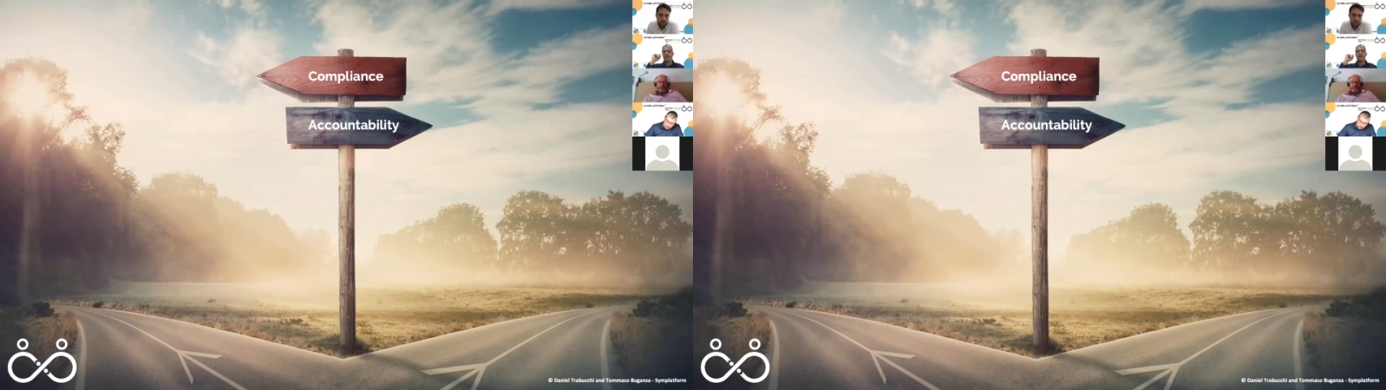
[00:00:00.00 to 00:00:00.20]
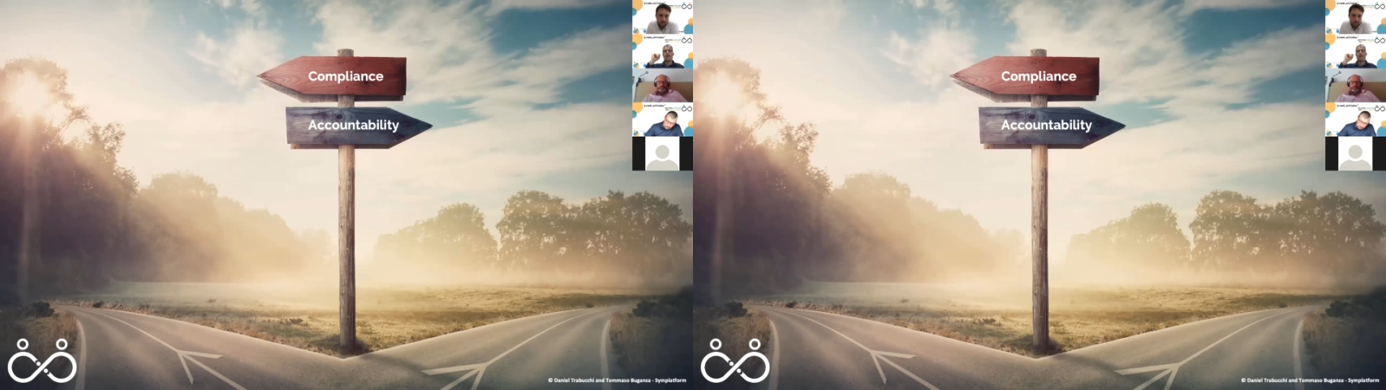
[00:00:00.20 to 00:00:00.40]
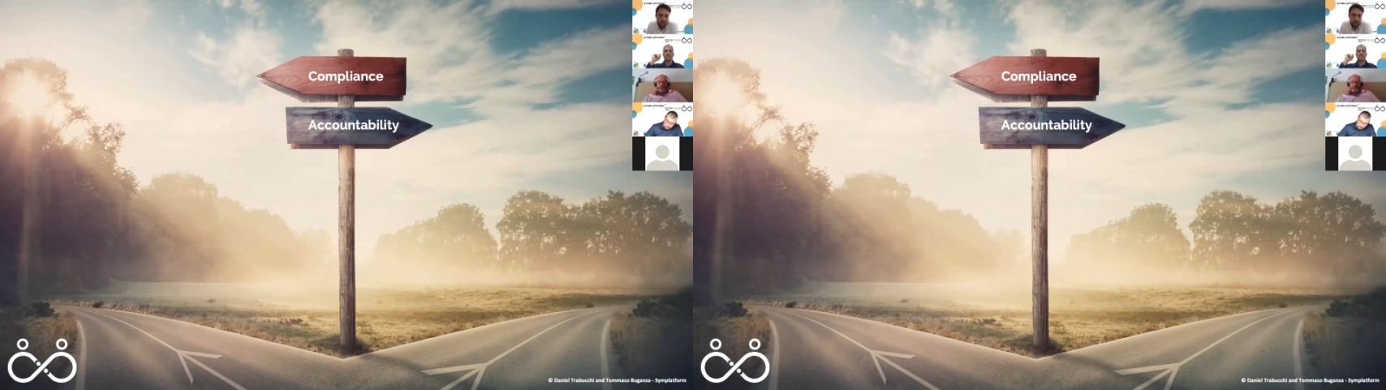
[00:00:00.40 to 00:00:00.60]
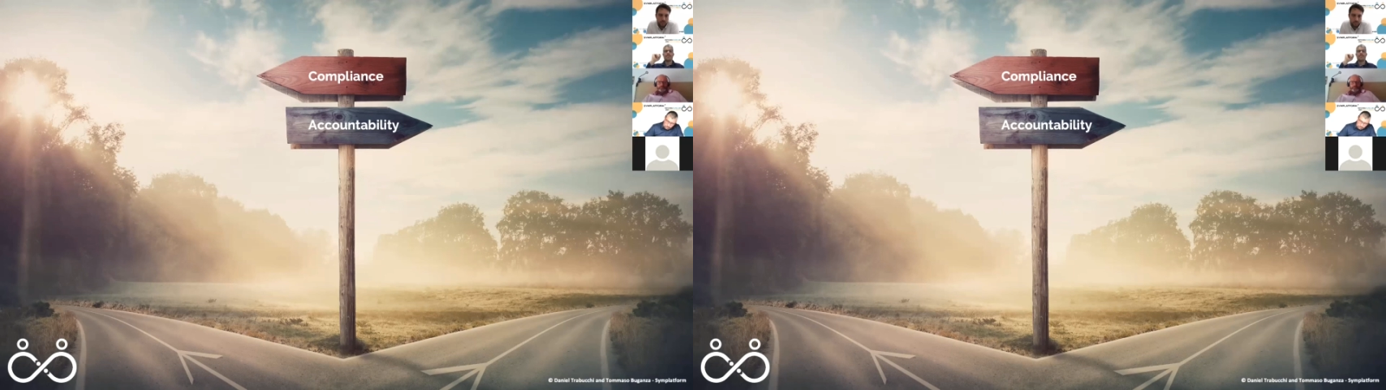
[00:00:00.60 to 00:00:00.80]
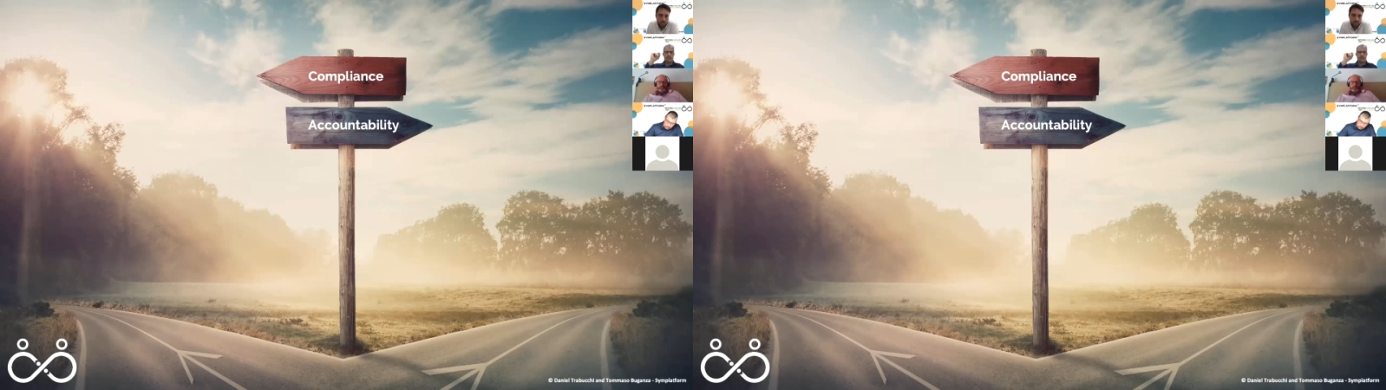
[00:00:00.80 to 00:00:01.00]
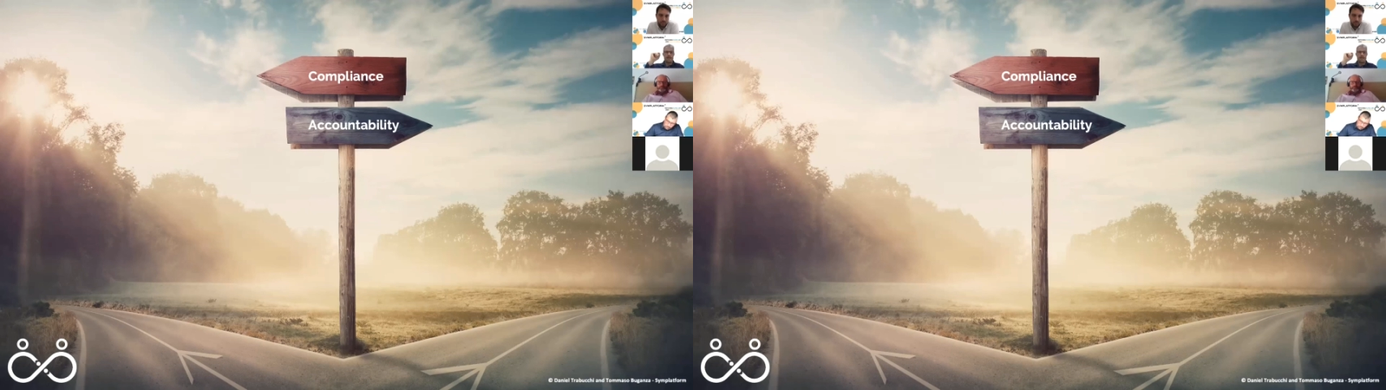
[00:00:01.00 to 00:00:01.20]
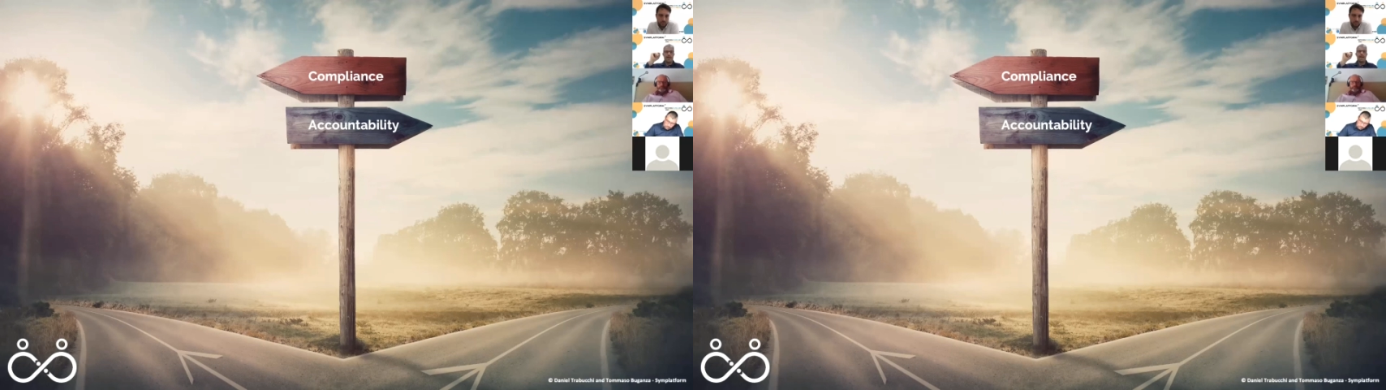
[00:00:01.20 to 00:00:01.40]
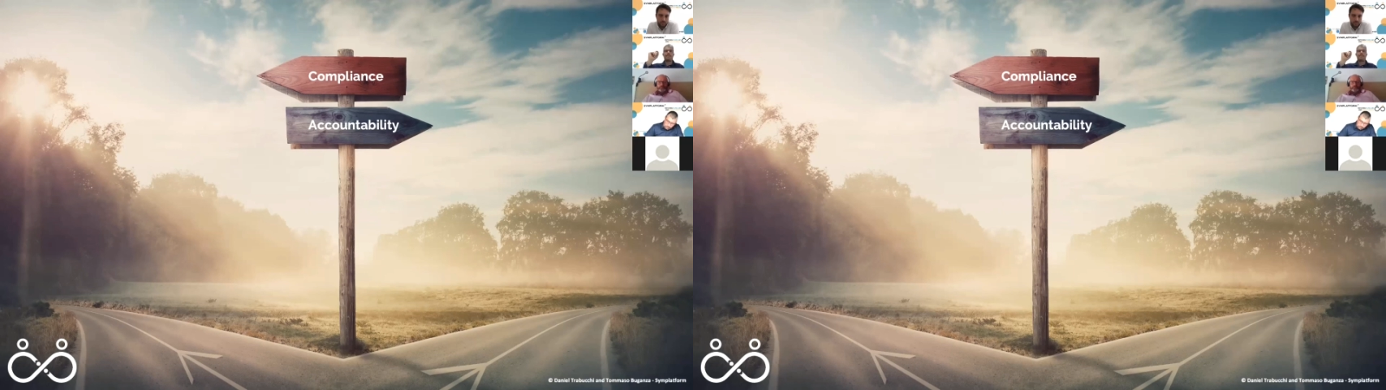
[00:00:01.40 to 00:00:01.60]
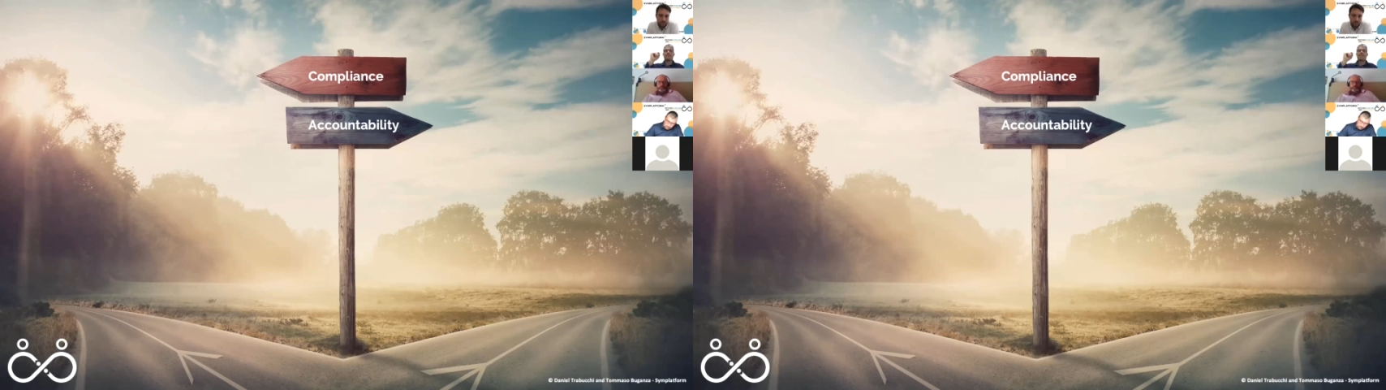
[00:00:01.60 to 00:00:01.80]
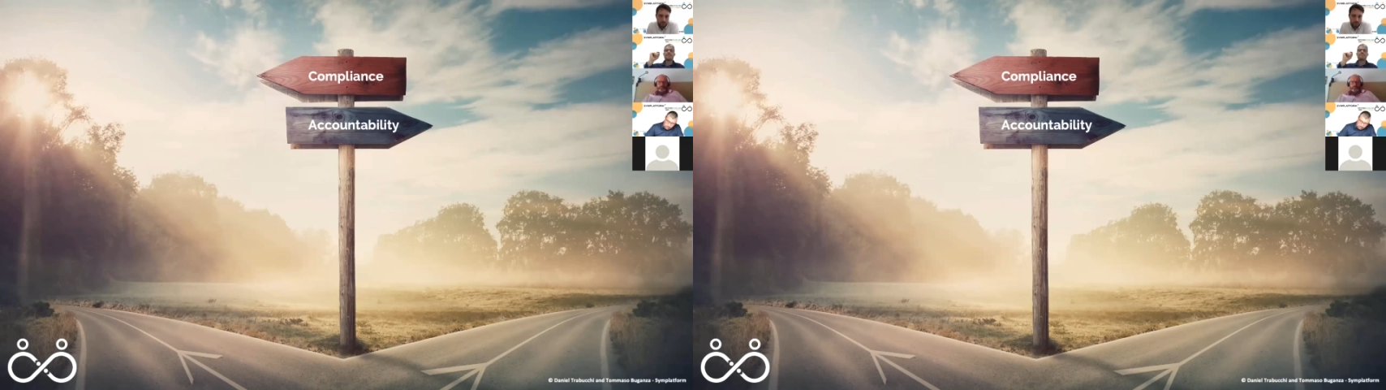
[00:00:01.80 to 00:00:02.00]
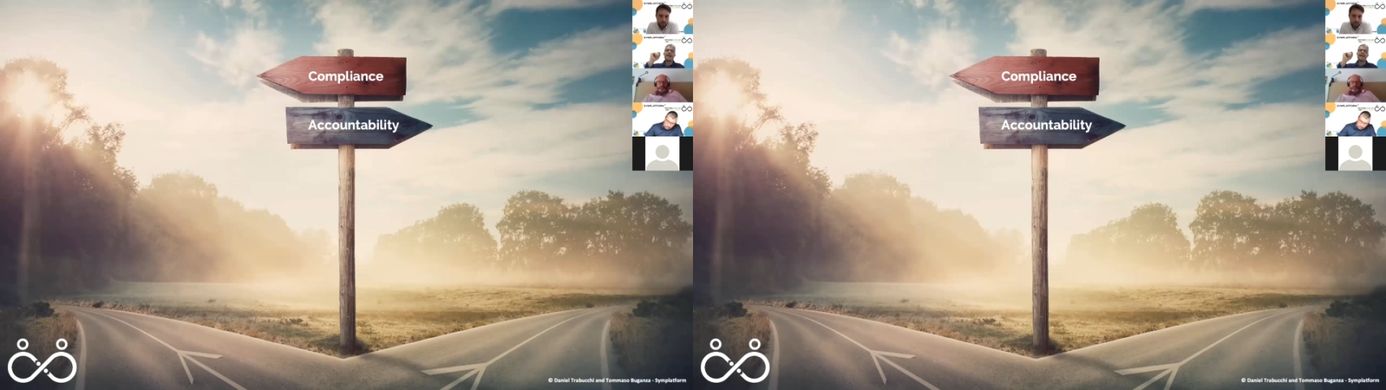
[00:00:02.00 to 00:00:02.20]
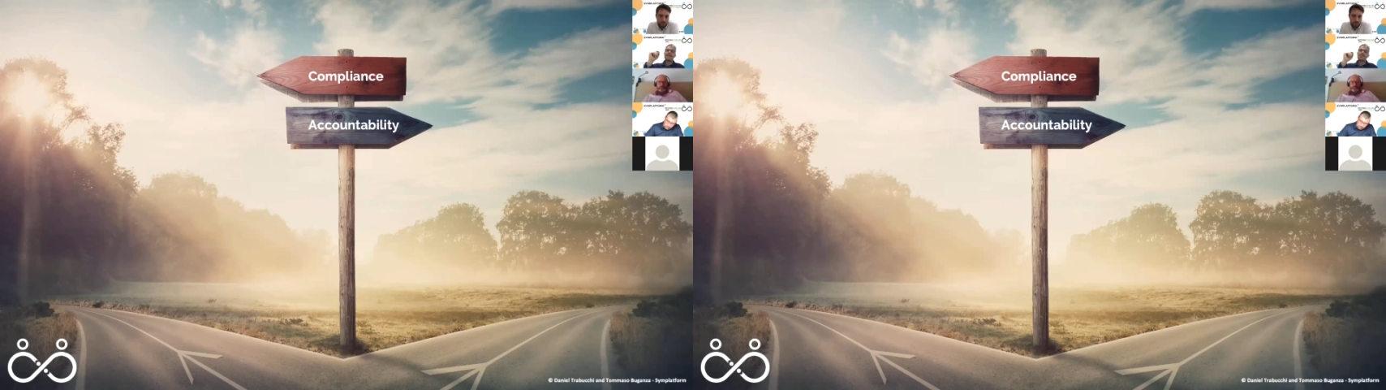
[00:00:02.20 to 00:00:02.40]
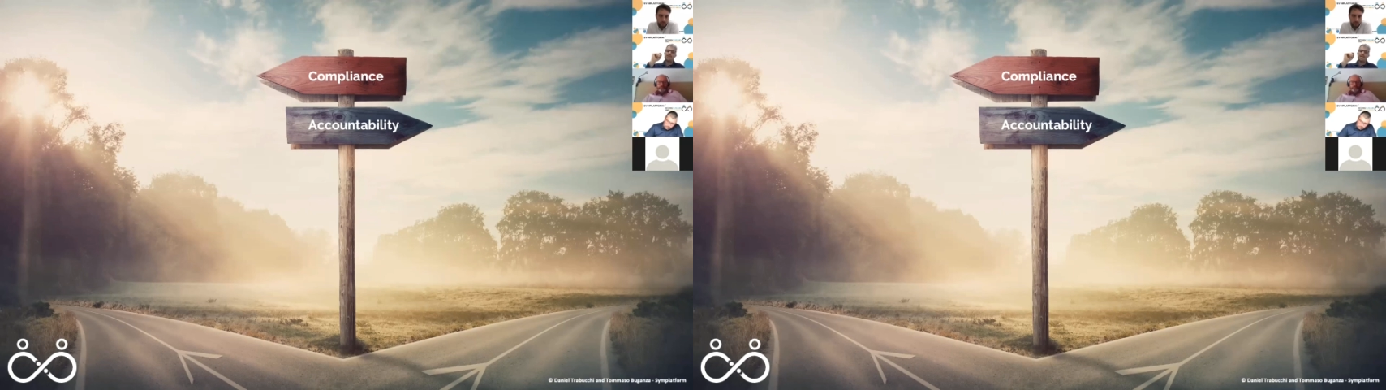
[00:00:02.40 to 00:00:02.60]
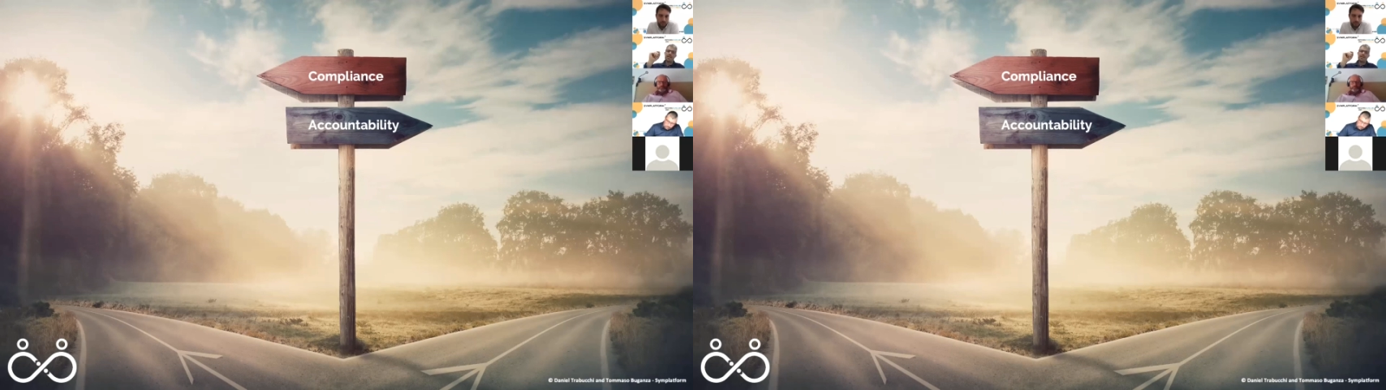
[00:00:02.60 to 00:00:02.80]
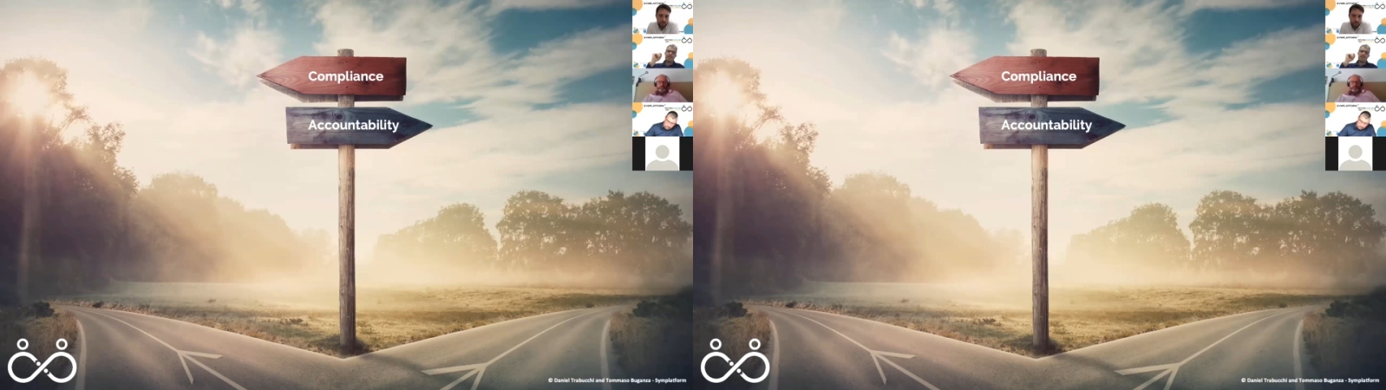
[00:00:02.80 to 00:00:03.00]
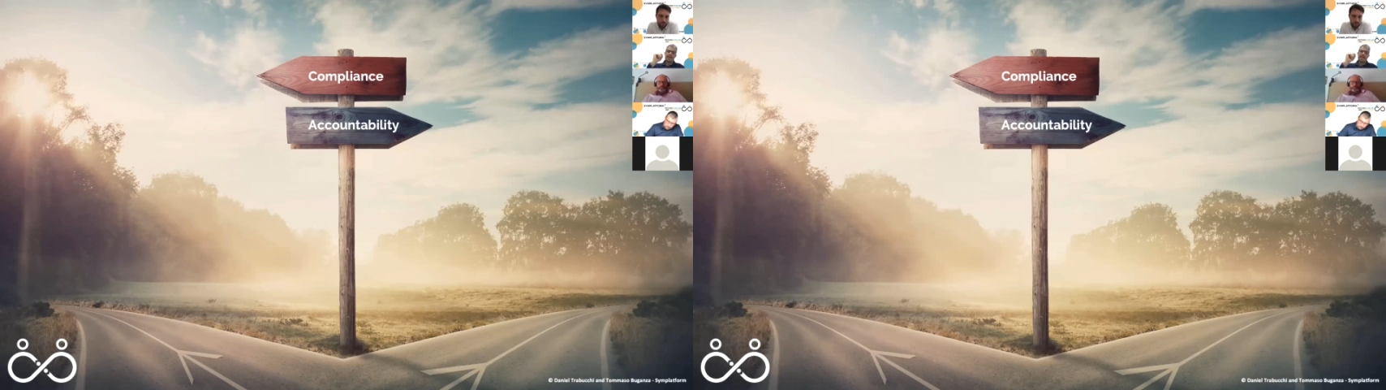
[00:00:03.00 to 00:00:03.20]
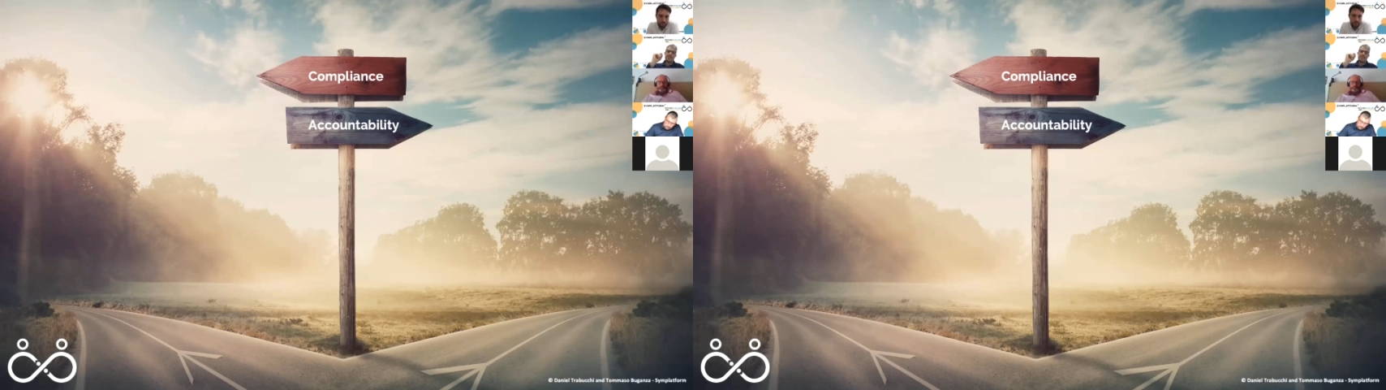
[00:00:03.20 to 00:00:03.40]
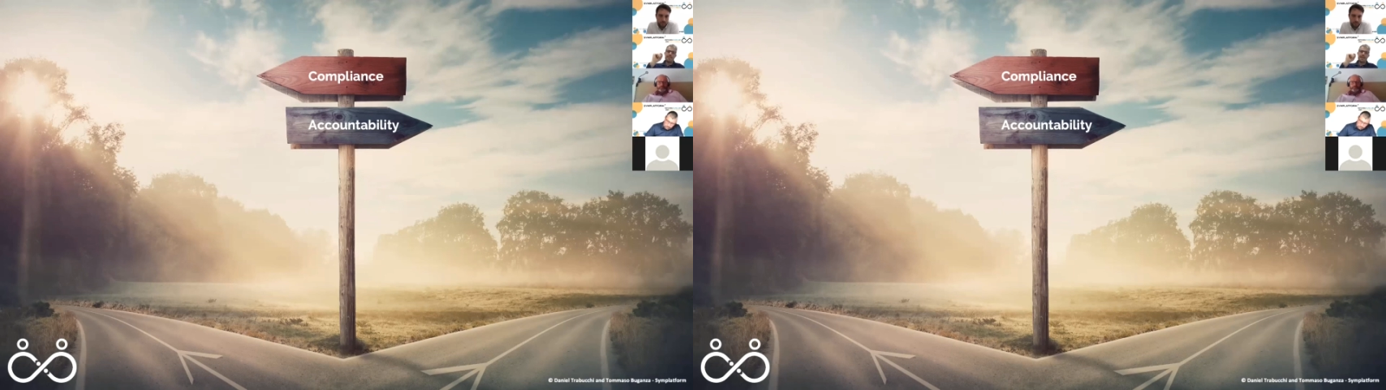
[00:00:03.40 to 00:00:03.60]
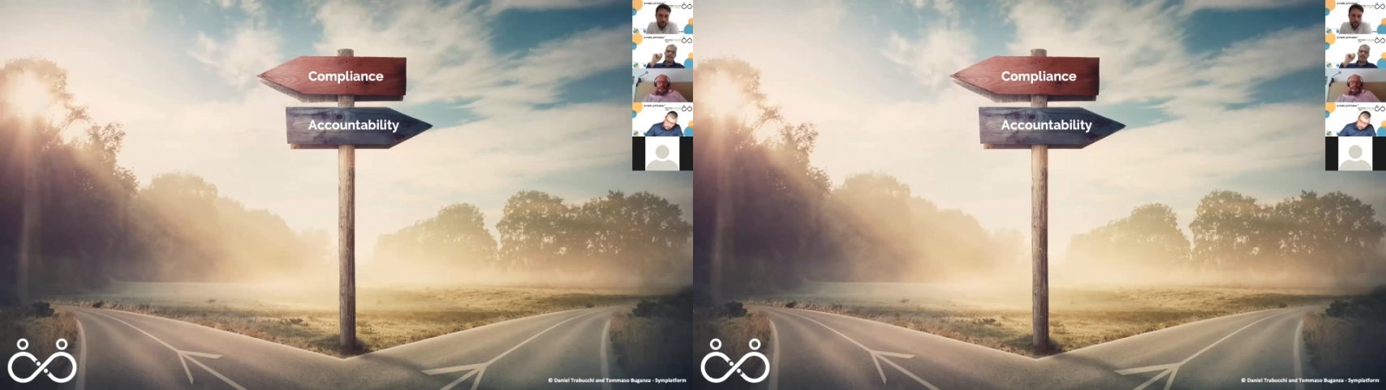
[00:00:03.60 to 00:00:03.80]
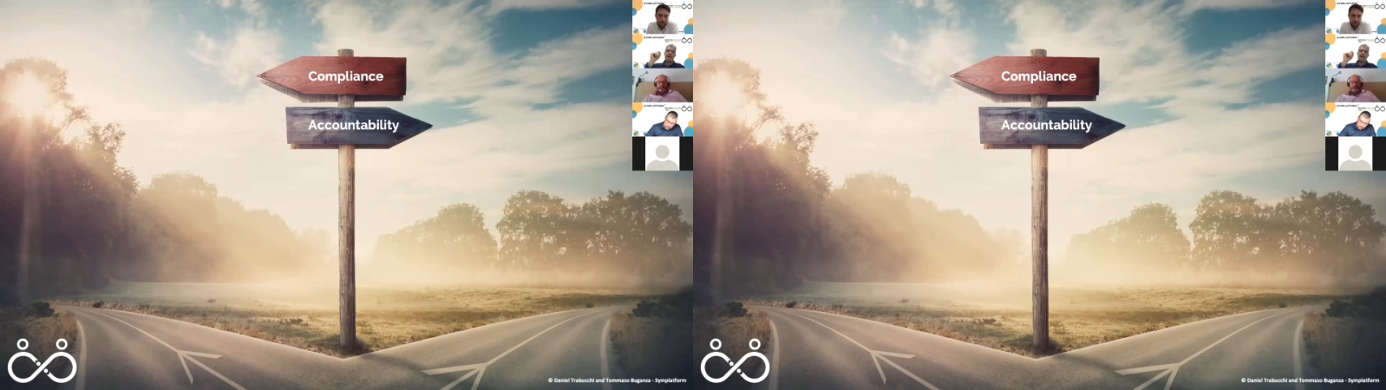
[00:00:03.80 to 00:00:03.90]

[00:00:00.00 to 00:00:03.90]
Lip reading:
[unreadable: no face in view]